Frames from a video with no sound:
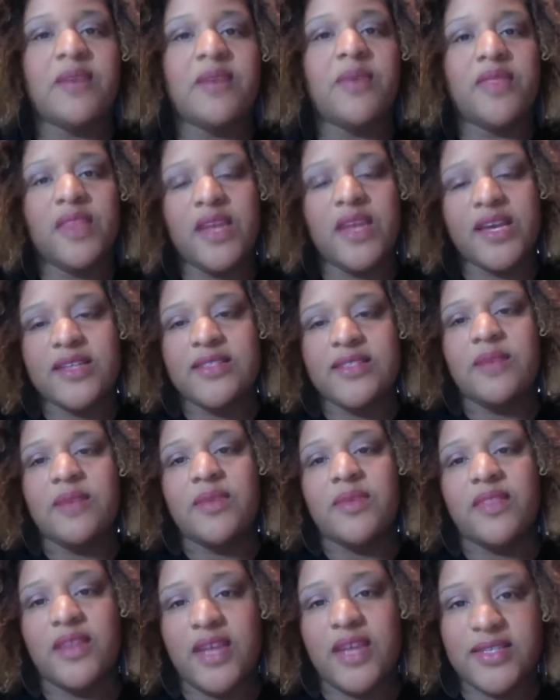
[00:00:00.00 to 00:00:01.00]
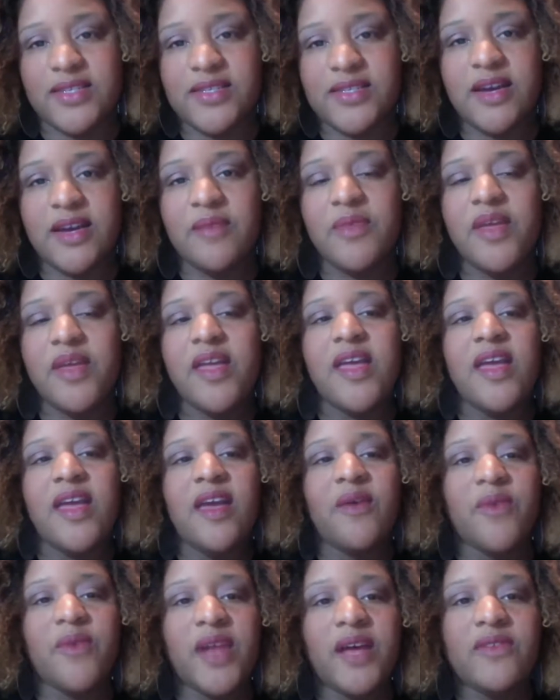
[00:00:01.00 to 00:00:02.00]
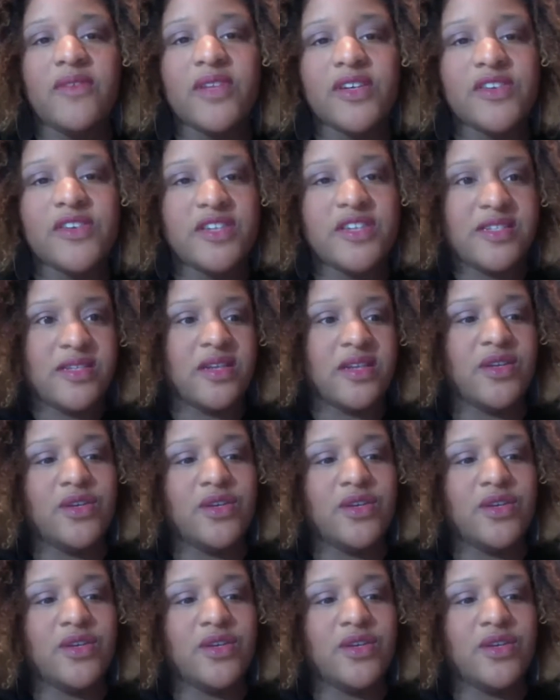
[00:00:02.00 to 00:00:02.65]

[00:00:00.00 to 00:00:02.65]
and the next step and the next step. And what I've learned is that you